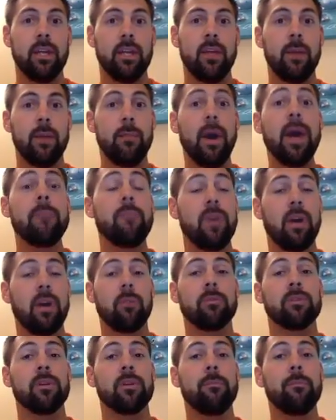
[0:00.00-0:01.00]
they might be
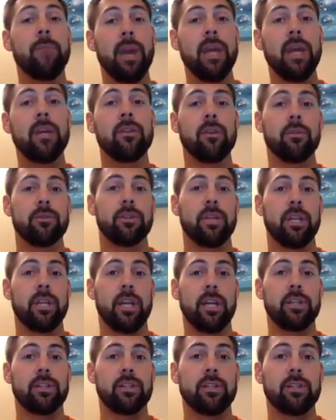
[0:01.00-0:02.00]
able to make those
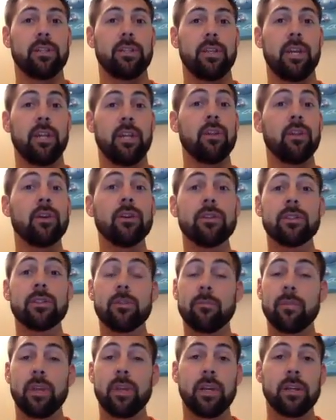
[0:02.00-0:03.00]
connections and learn
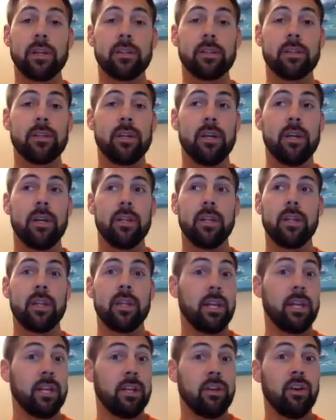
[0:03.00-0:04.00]
some things that
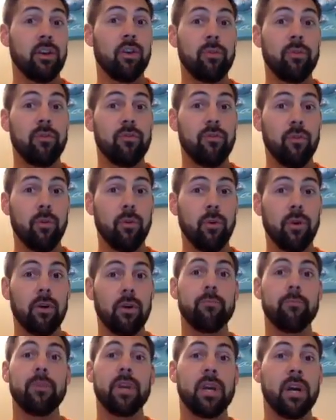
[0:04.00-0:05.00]
they didn't know
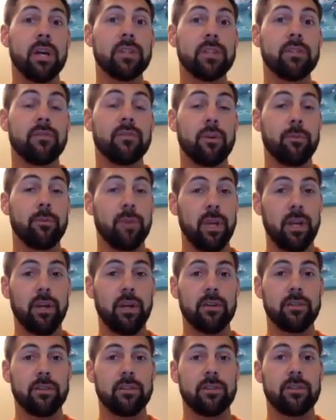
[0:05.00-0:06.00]
before because of their
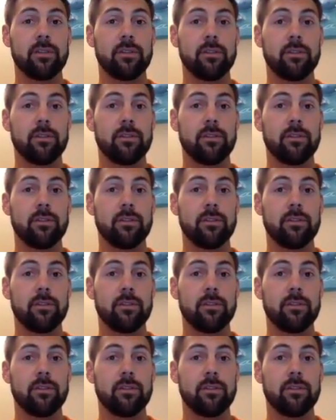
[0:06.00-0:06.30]
peers.